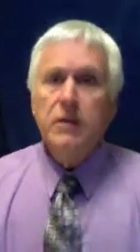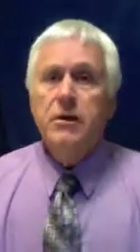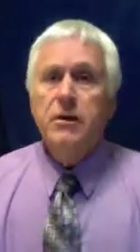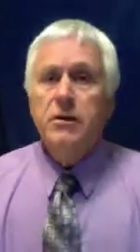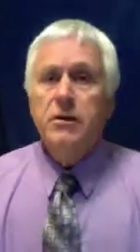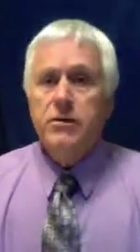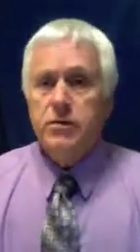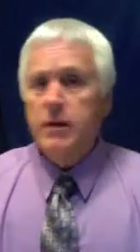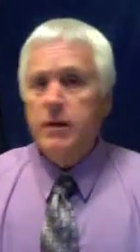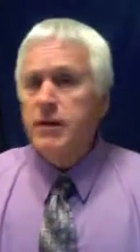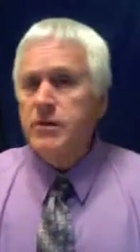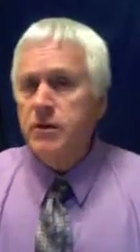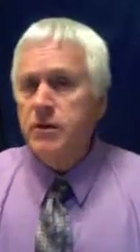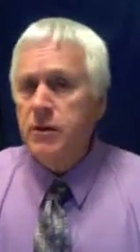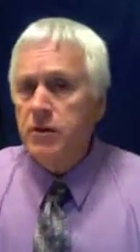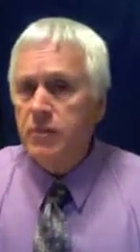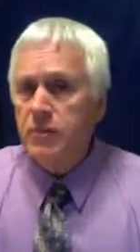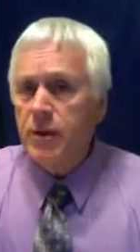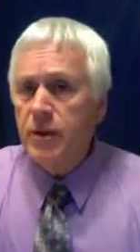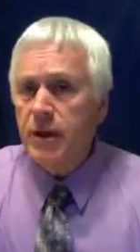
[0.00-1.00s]
So that's
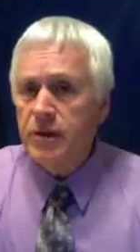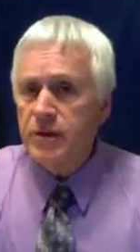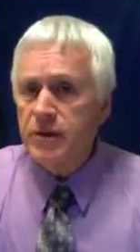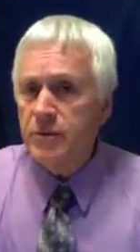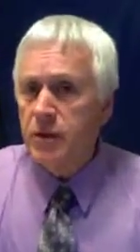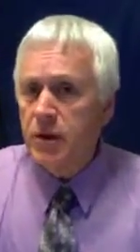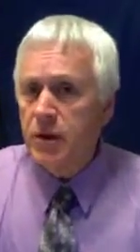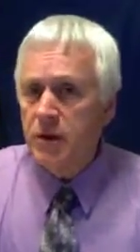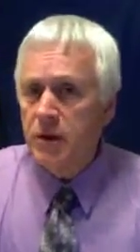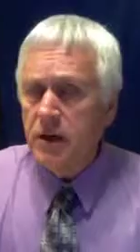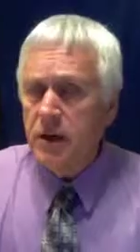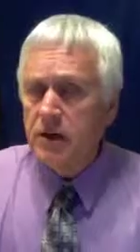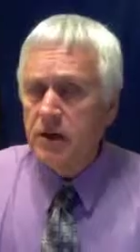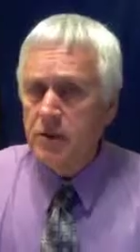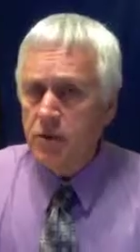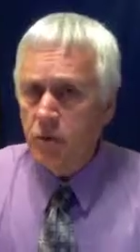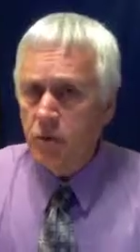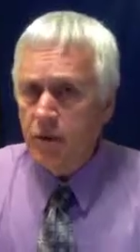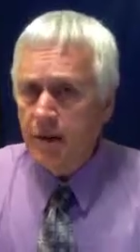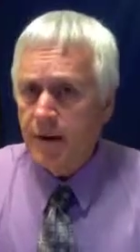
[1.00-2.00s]
another possibility
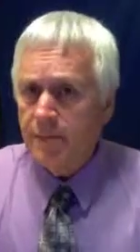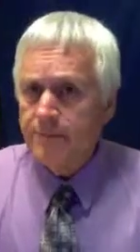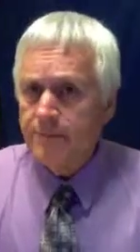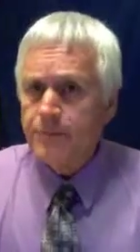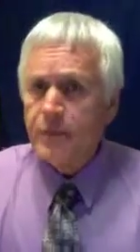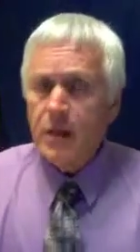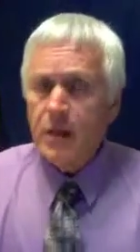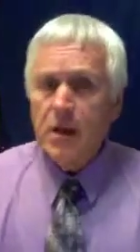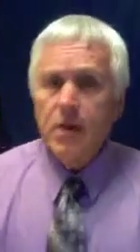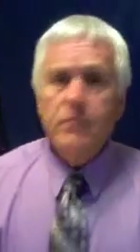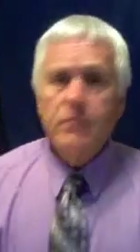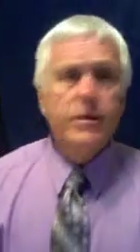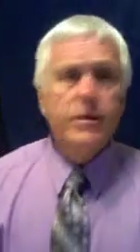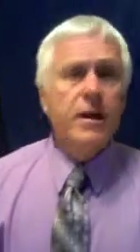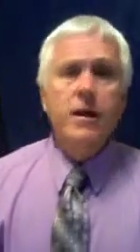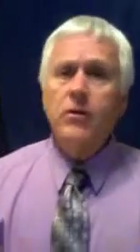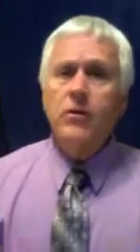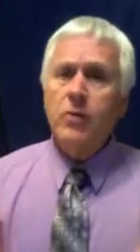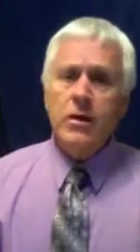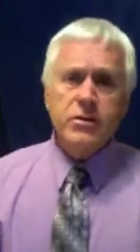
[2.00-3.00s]
as well. But
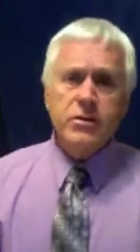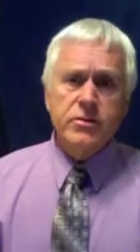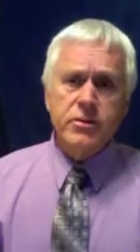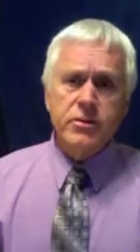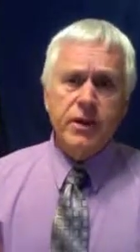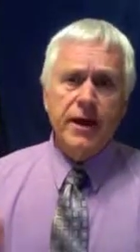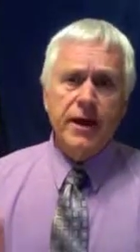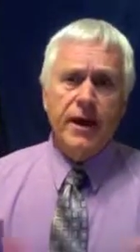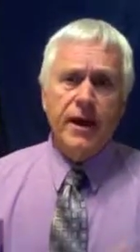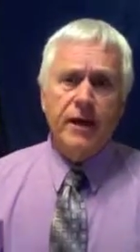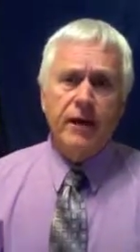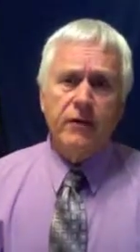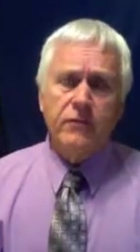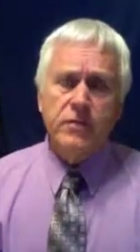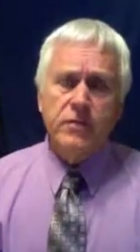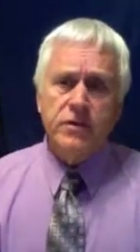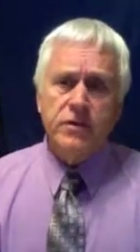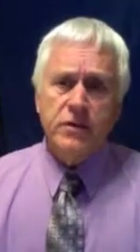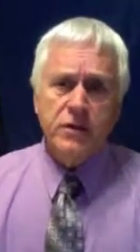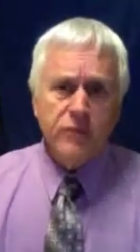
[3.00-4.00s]
any questions you have,
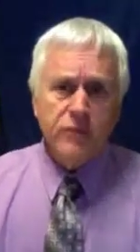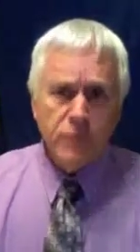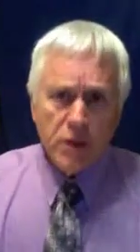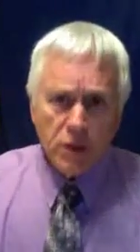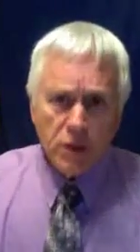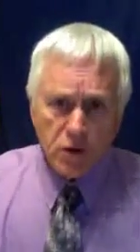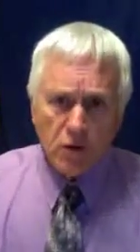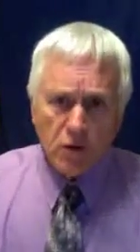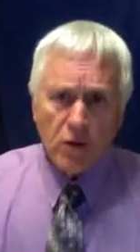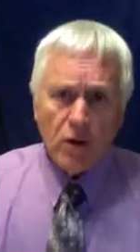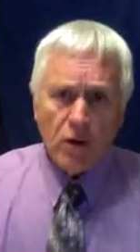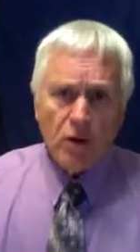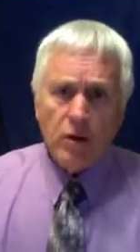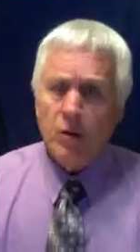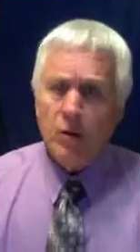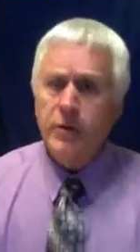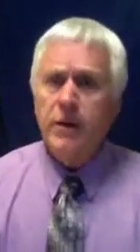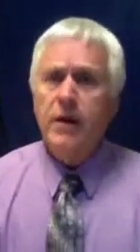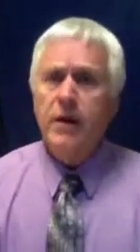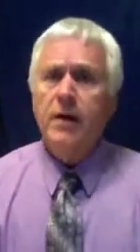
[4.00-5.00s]
just give me a call. I'll
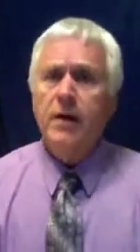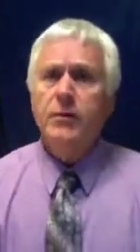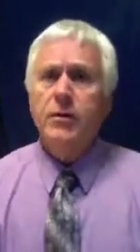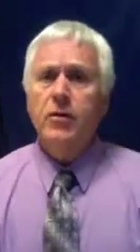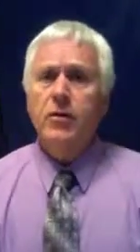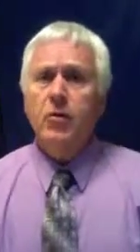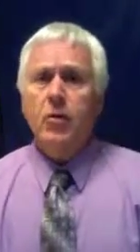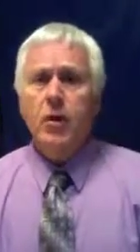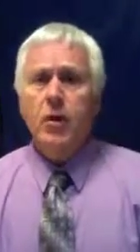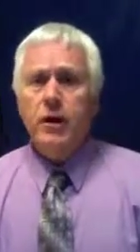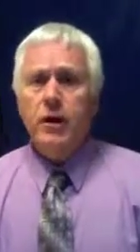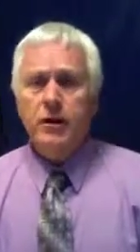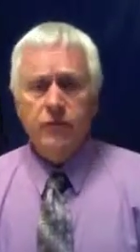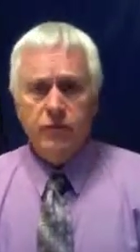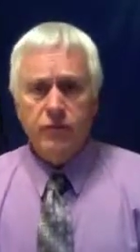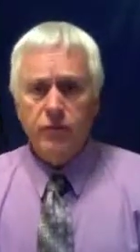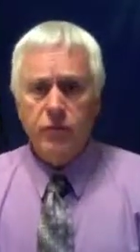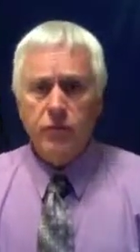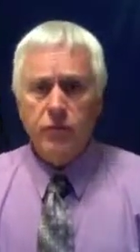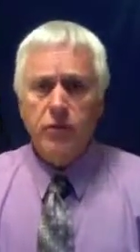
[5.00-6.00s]
be happy to walk you
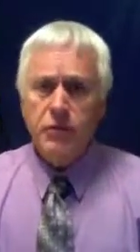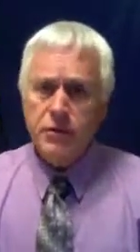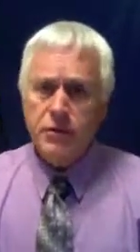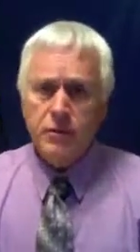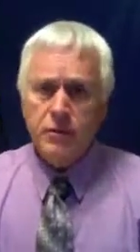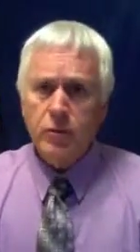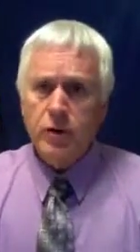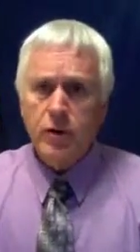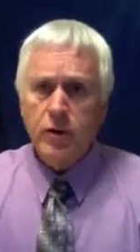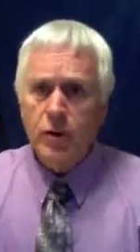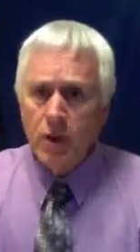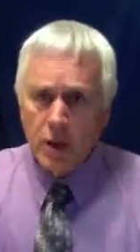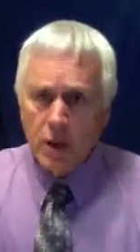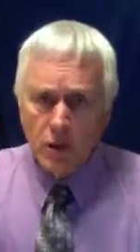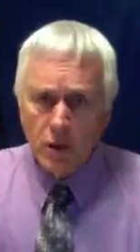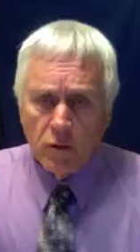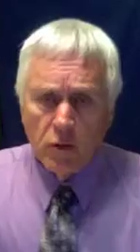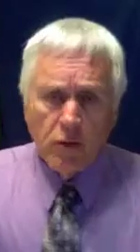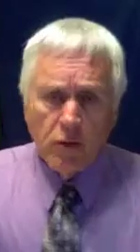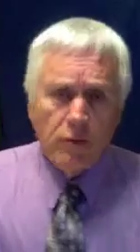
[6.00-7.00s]
through, or someone here
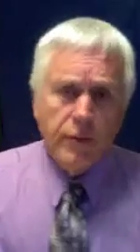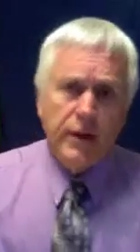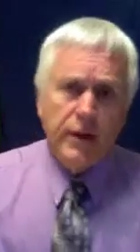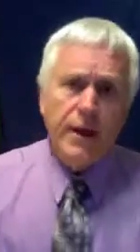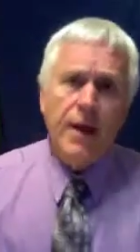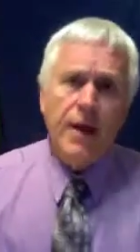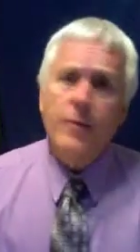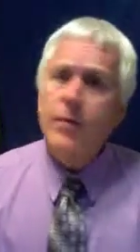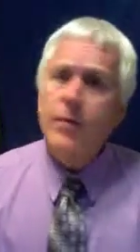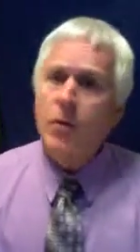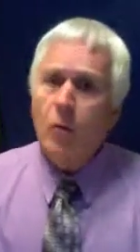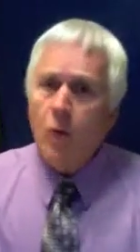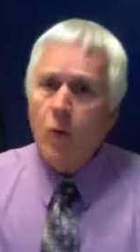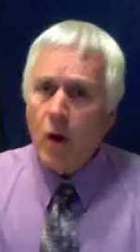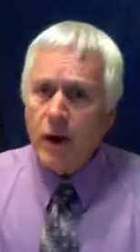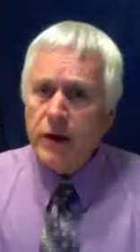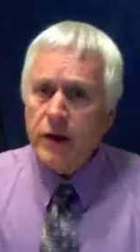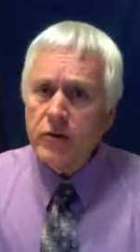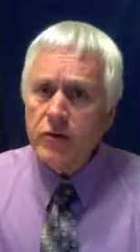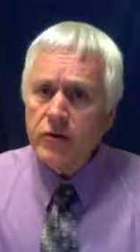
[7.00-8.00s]
will be happy to
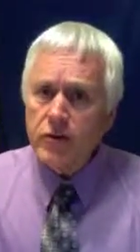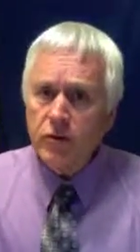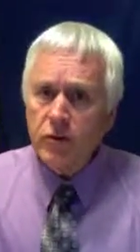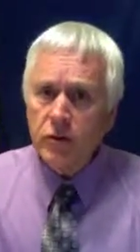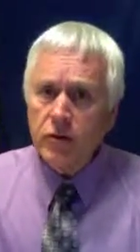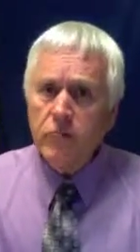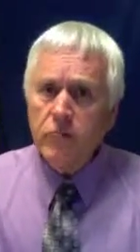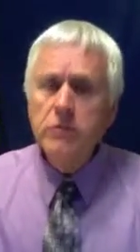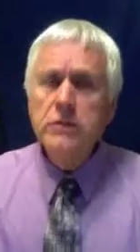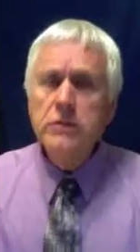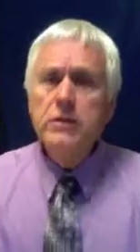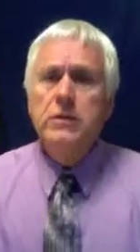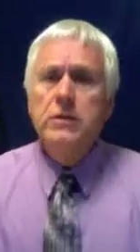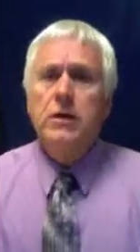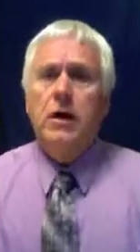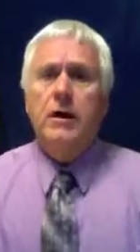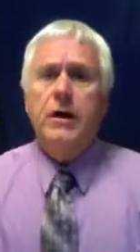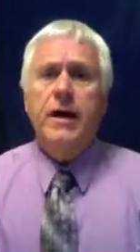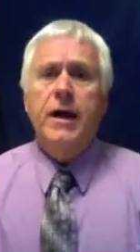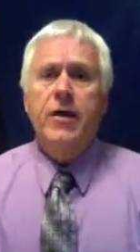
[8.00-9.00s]
walk you through
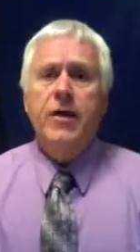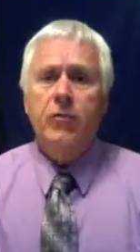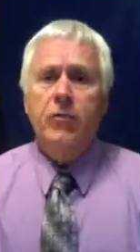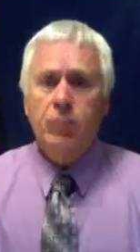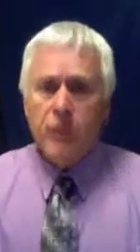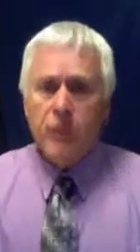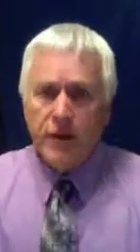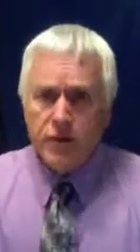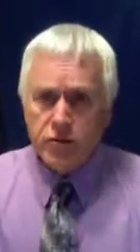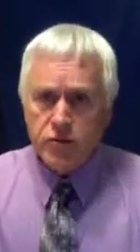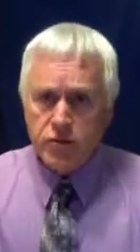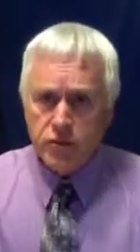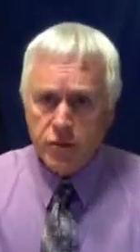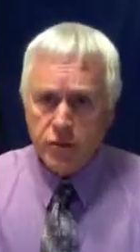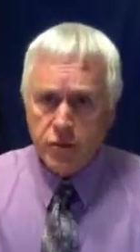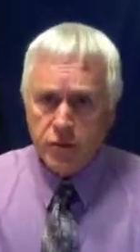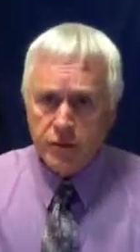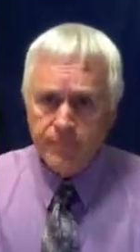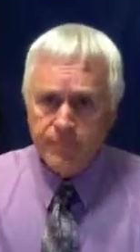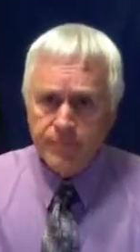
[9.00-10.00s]
on how to
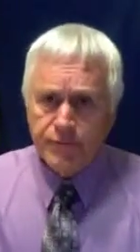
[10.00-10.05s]
register.